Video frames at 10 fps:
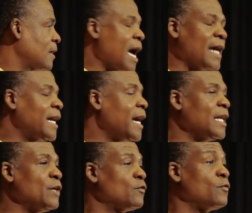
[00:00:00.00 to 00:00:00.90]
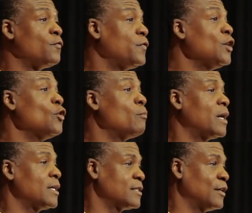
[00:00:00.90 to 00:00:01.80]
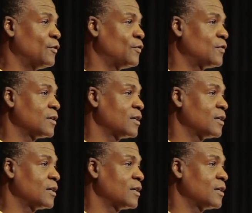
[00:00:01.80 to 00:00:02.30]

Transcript: I can't even feel myself.